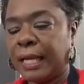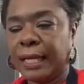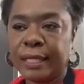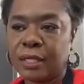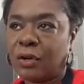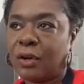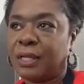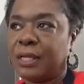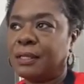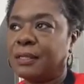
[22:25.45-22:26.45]
I like to
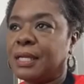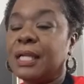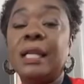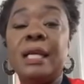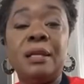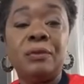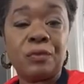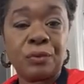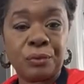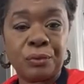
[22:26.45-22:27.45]
call it clean
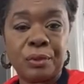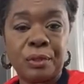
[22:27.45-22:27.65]
food.